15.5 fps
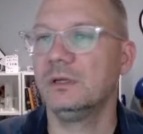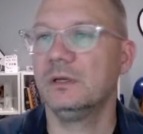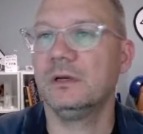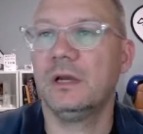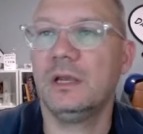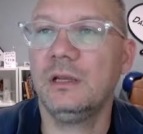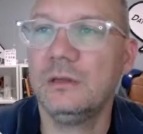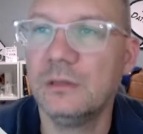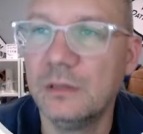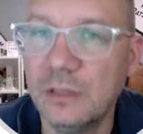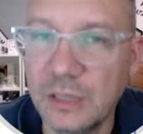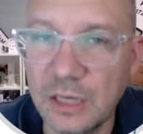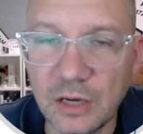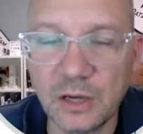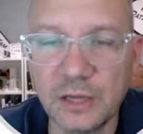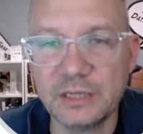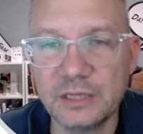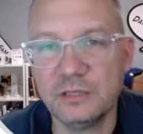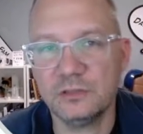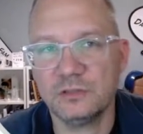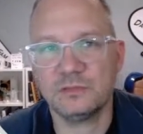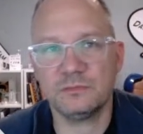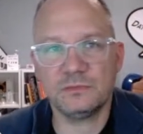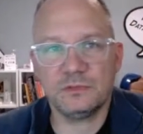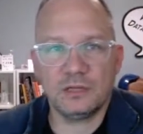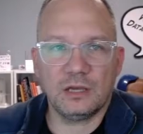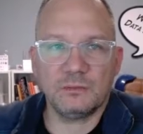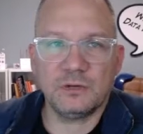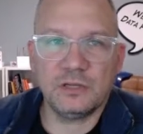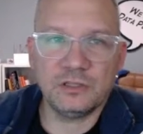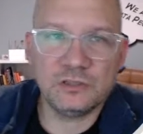All right, now I can do some,
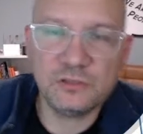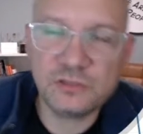I'm going to do